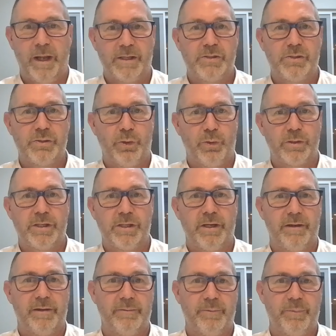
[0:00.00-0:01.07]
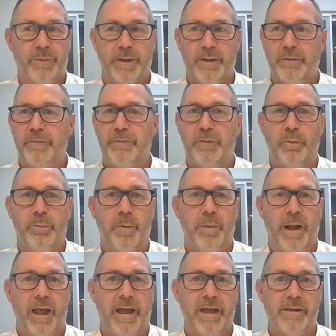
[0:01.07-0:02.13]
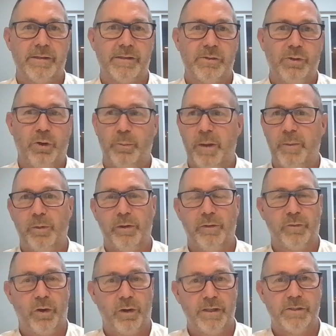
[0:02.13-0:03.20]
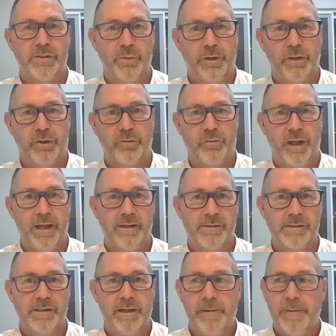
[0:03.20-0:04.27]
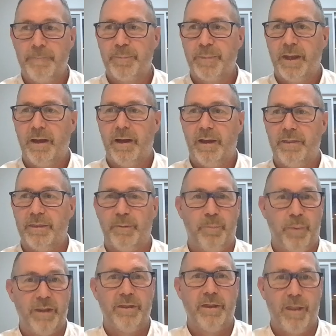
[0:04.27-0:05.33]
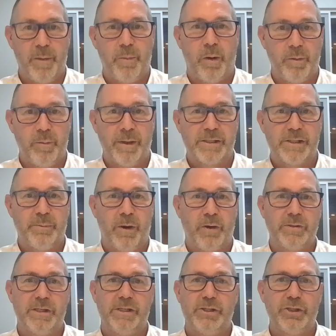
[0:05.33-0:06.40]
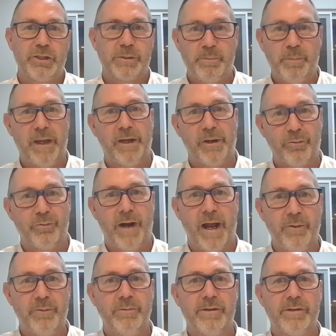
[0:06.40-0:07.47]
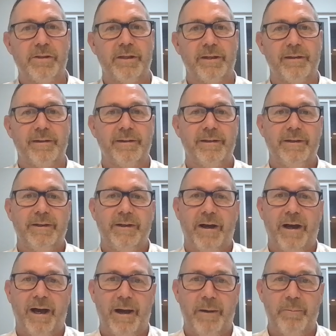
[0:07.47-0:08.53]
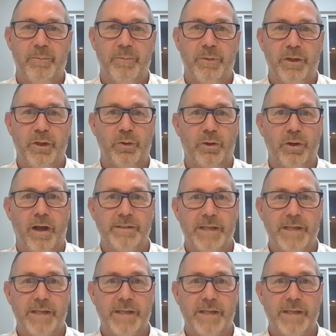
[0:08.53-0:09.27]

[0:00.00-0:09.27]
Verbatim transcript: when I talk to former players or people that have gone into other careers, the bit that they probably miss the most is just being around the um, the